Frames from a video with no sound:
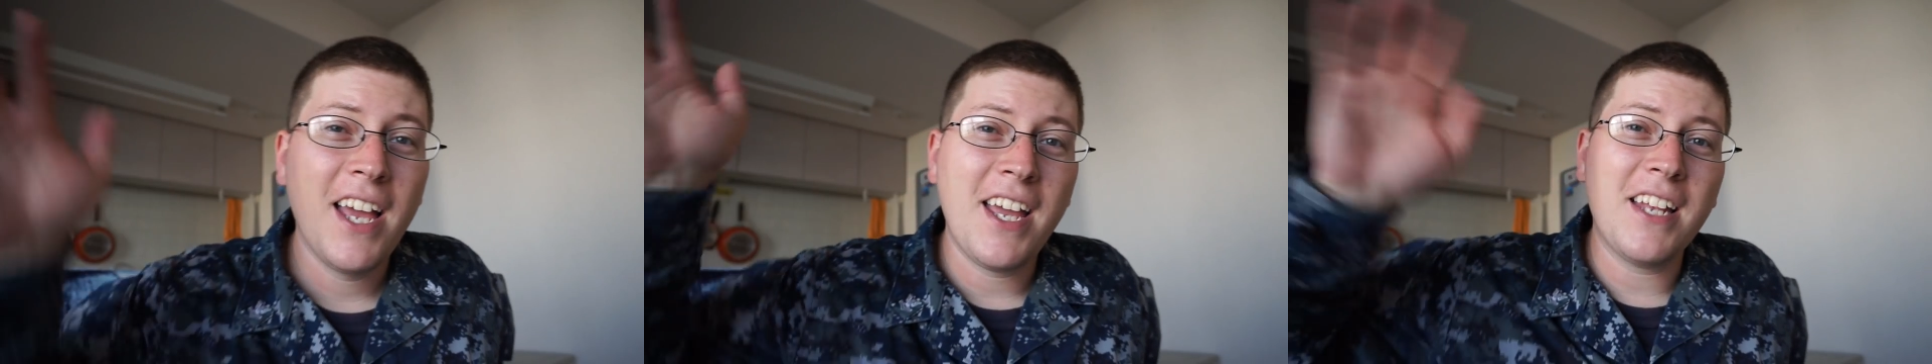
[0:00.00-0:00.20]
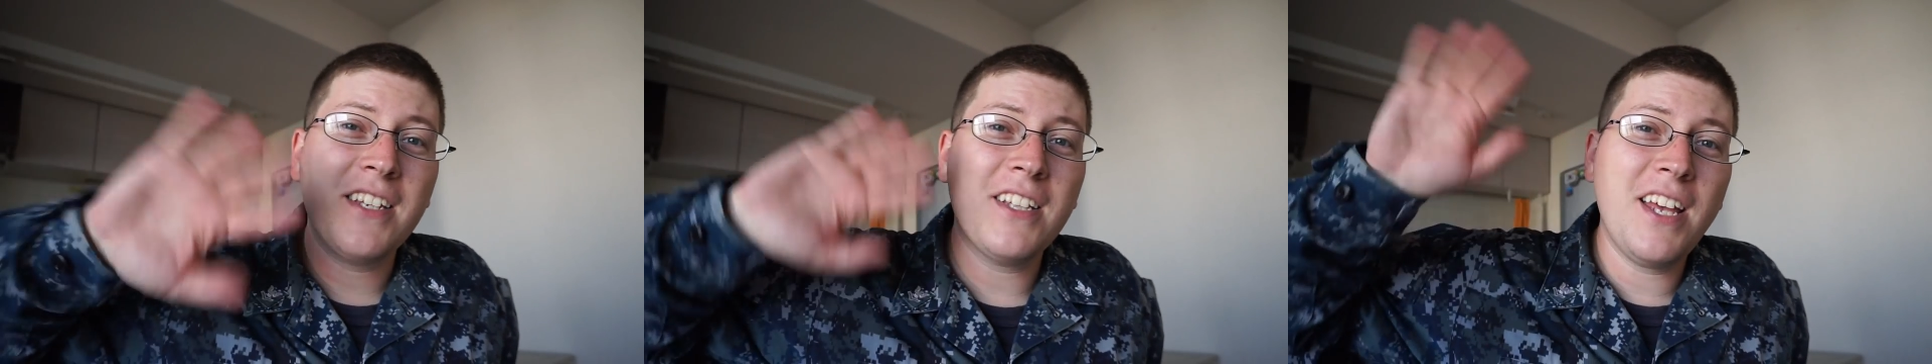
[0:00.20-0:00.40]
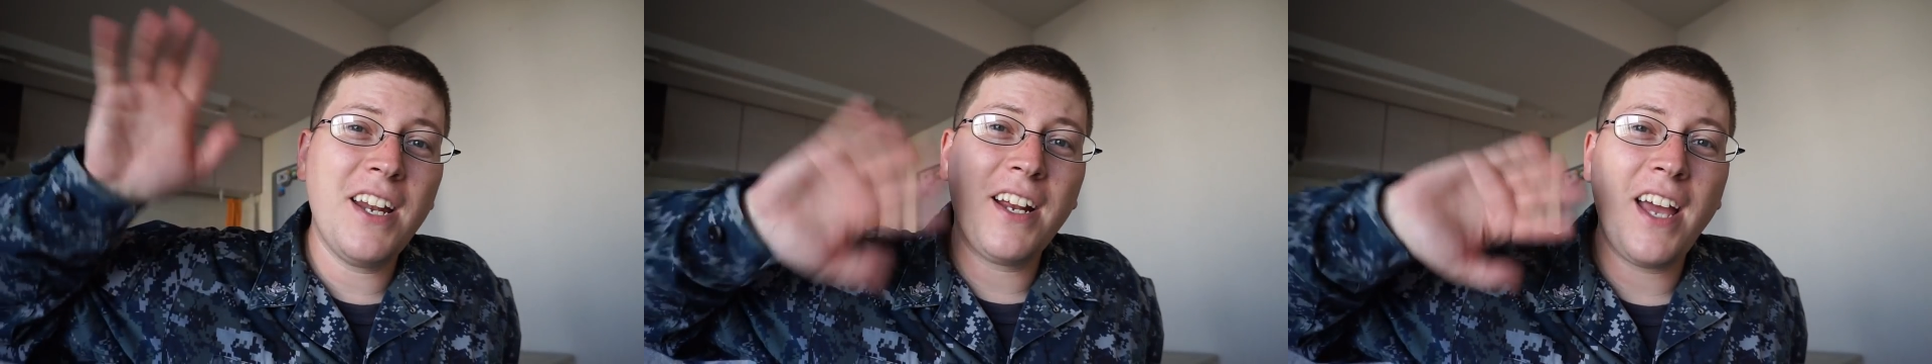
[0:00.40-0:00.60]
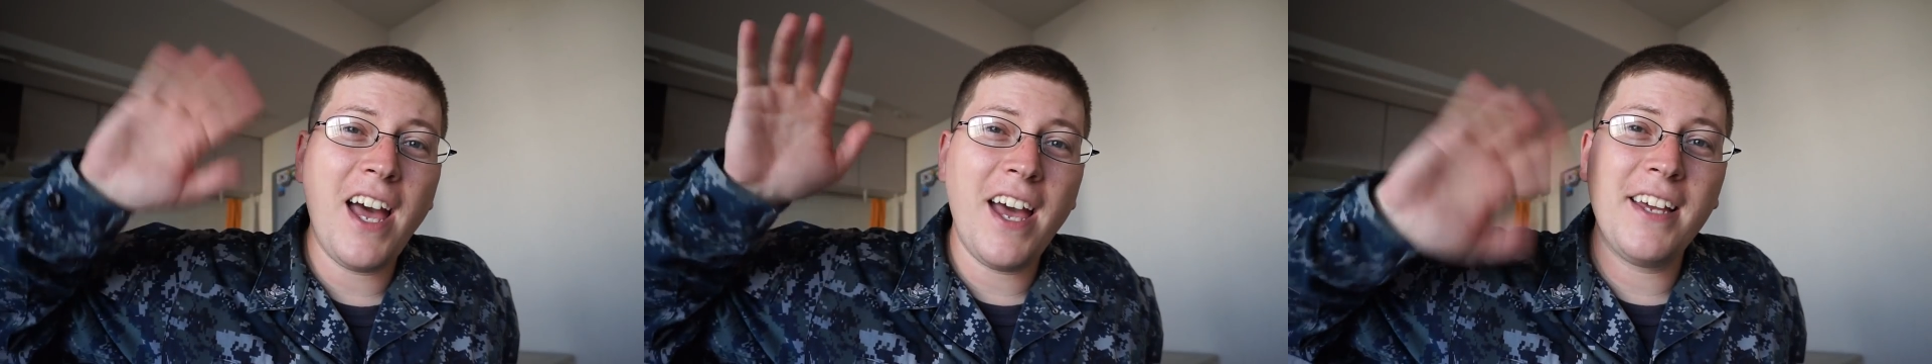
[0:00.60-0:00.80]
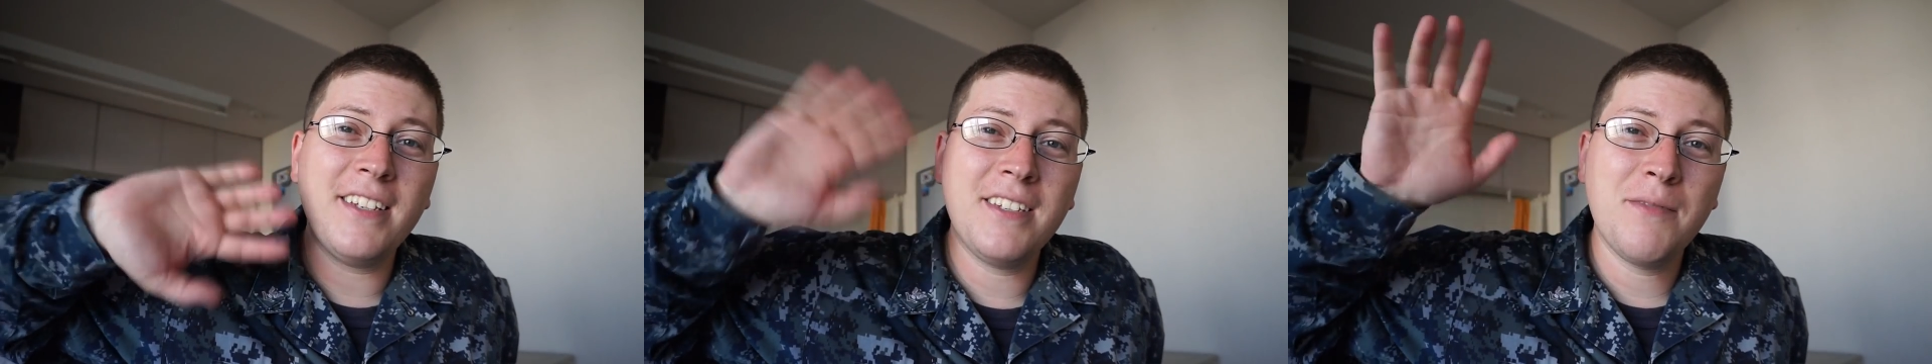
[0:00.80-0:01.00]
Catch you later,
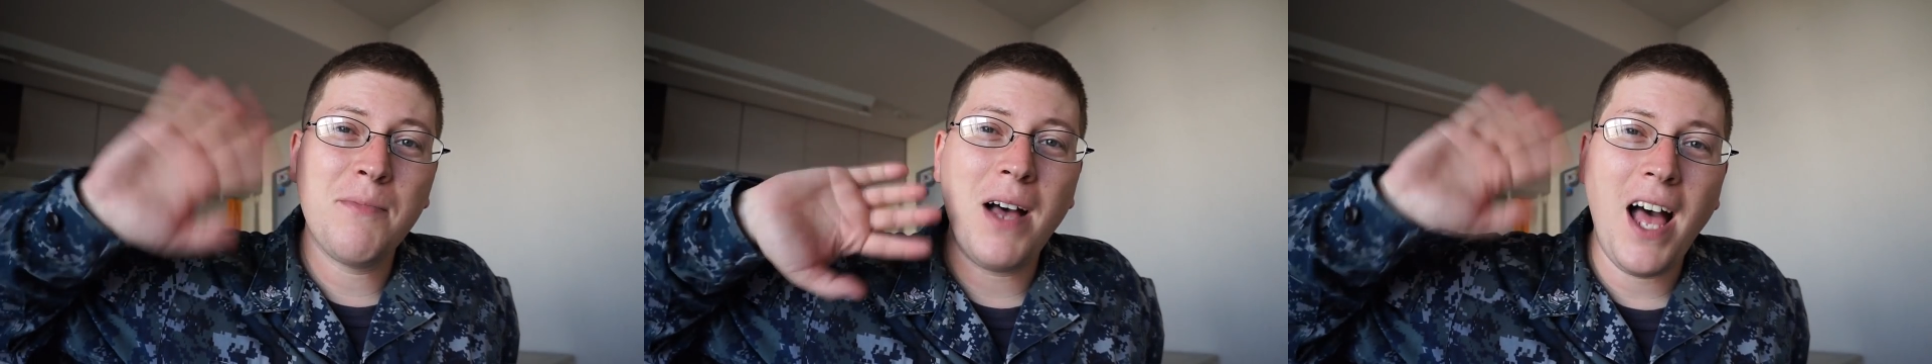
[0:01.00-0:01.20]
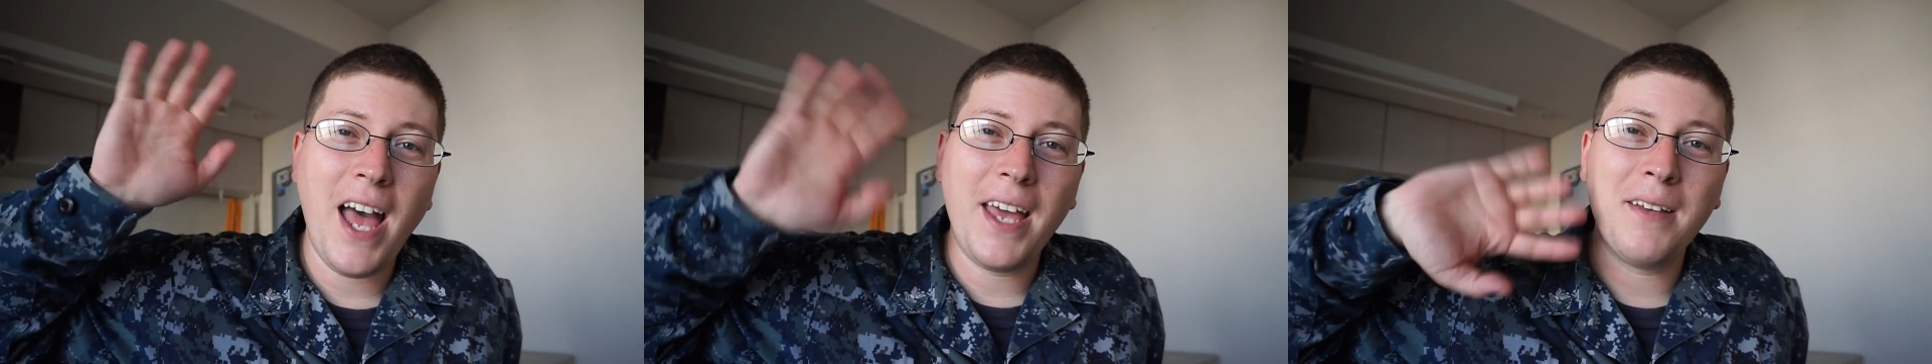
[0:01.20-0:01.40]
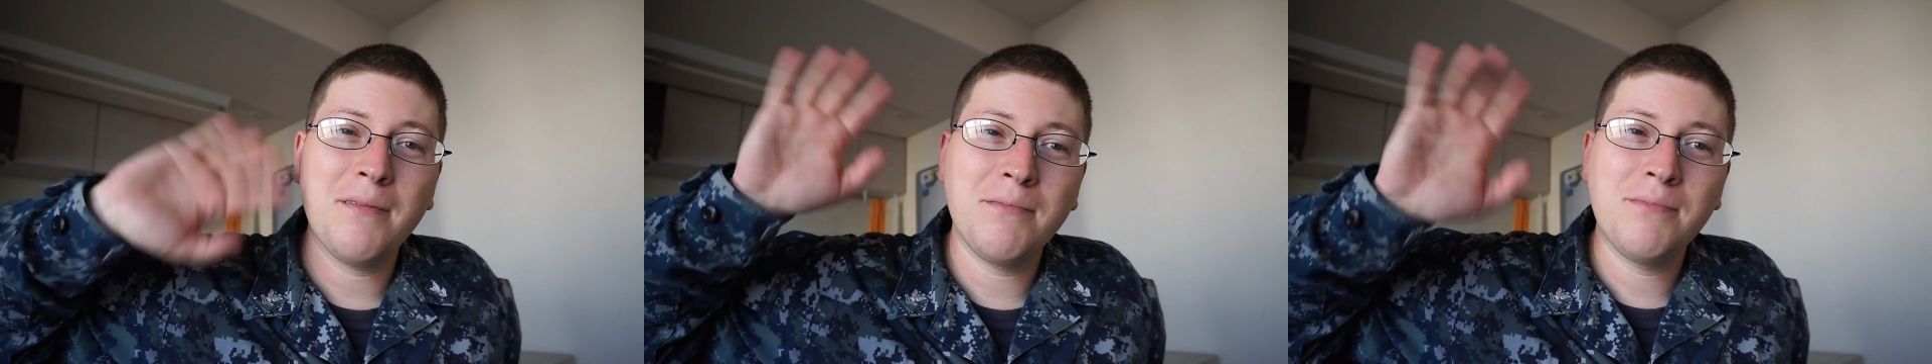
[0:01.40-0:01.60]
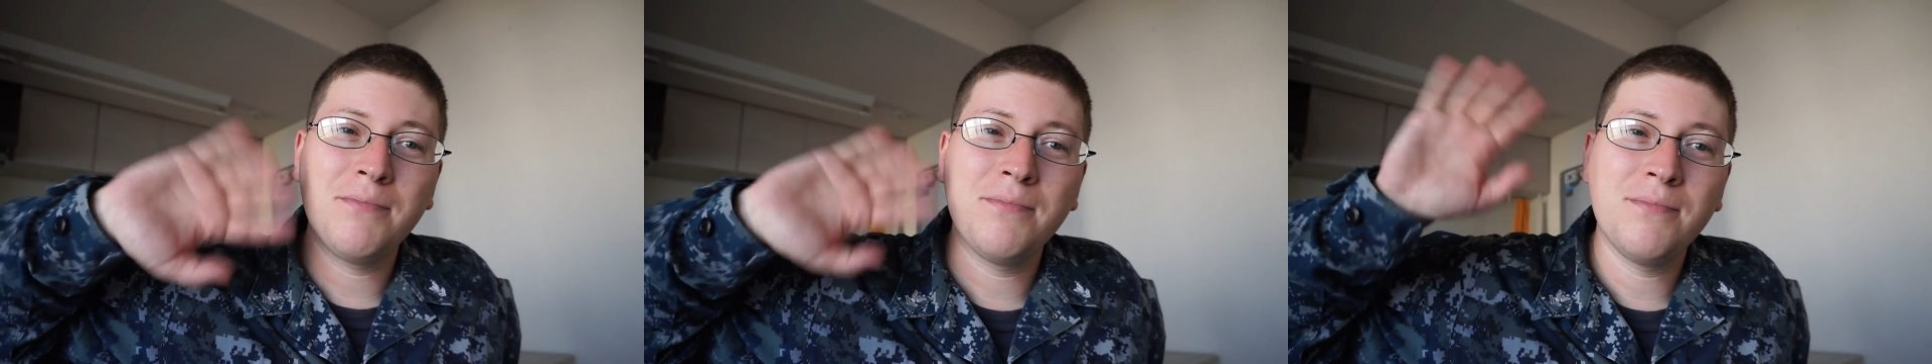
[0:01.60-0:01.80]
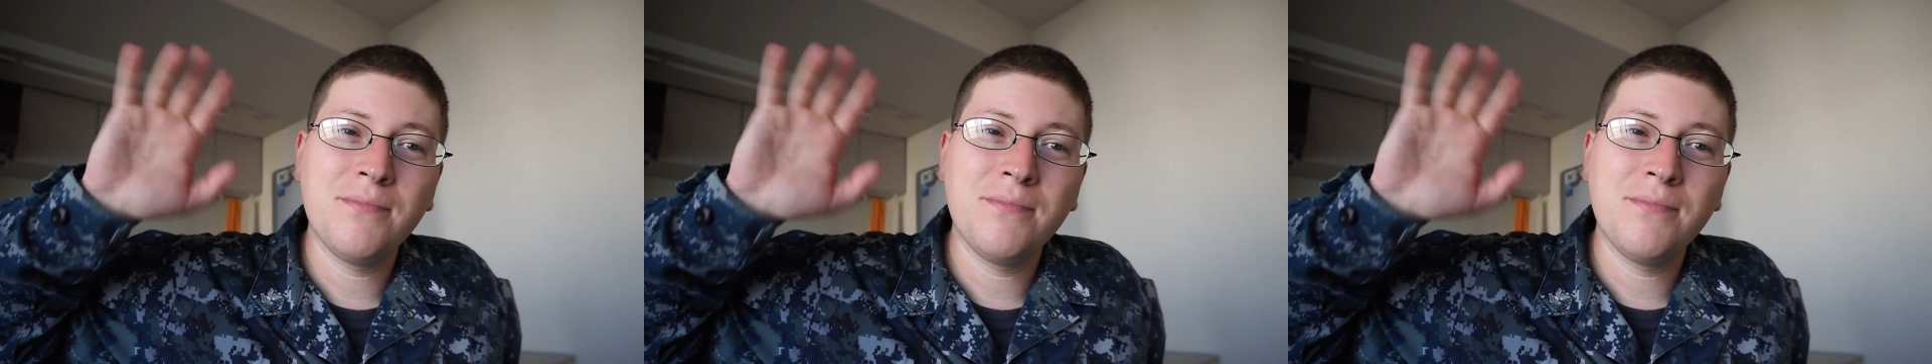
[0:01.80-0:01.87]
guys. Bye.